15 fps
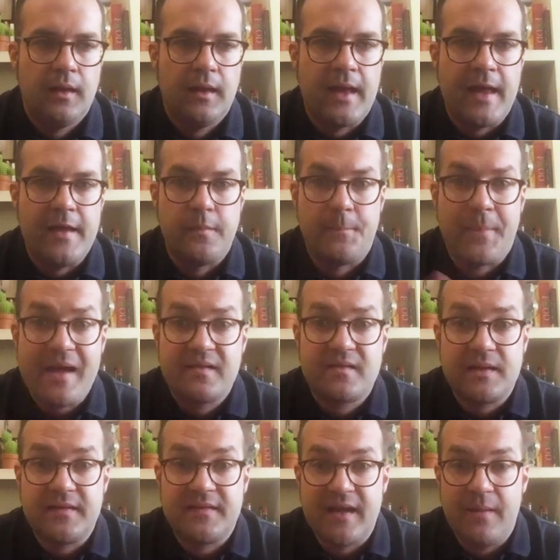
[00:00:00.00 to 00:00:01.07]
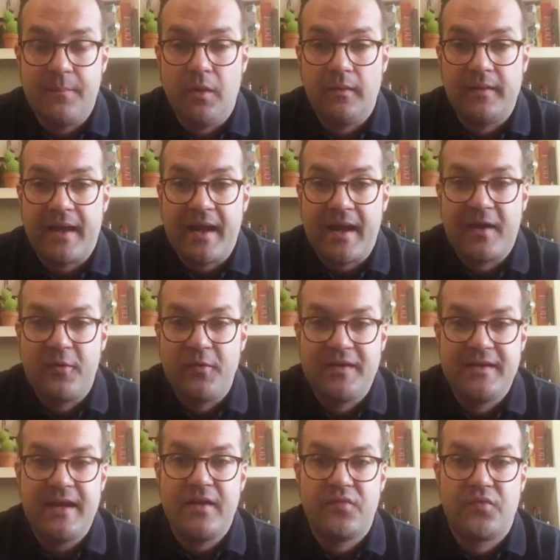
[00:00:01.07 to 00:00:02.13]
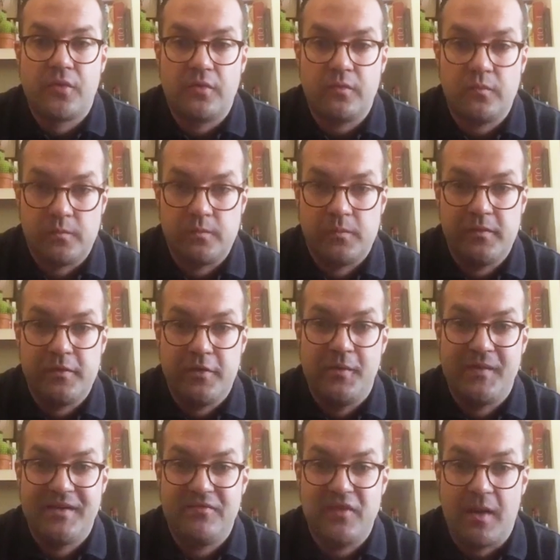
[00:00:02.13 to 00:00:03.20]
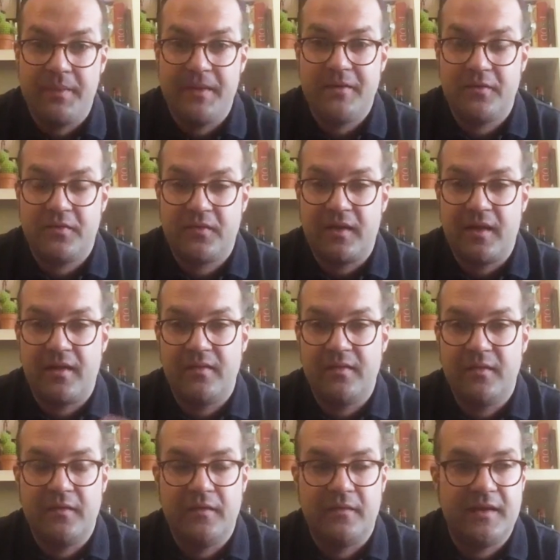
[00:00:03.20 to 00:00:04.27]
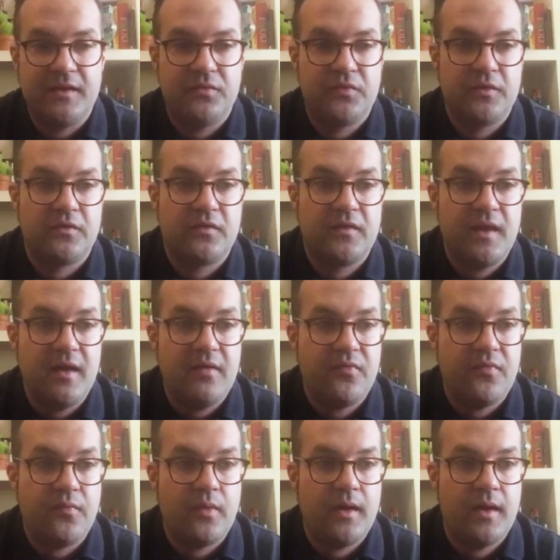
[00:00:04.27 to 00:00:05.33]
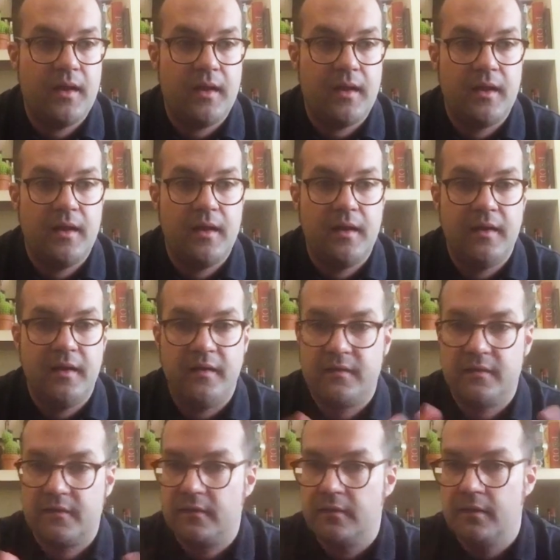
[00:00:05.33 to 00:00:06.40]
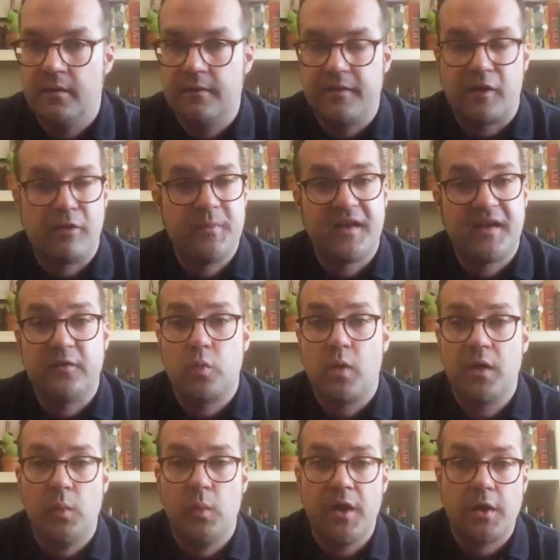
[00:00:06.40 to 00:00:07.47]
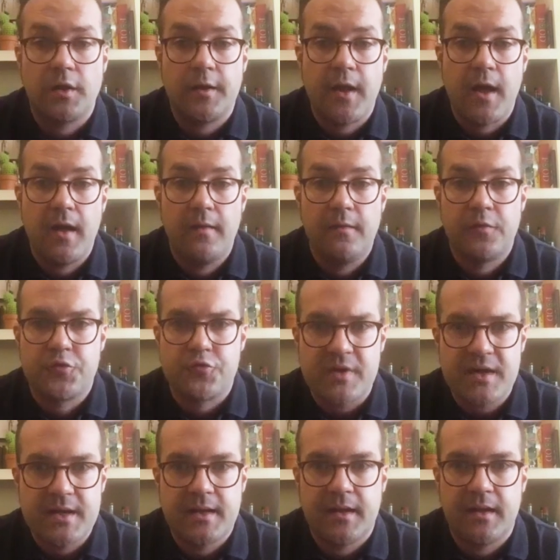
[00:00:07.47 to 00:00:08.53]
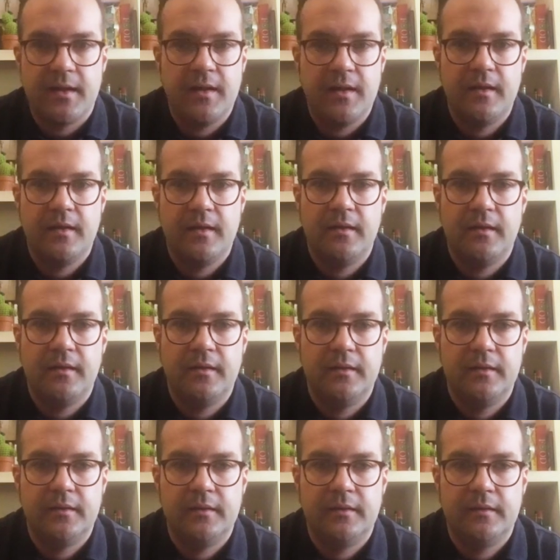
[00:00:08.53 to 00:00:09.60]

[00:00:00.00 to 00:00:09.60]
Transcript: And the best example that I could get for, you know, developing the stuff, the taste for the stuff, well, uh, it's an aromatized wine we're not gonna drink uh,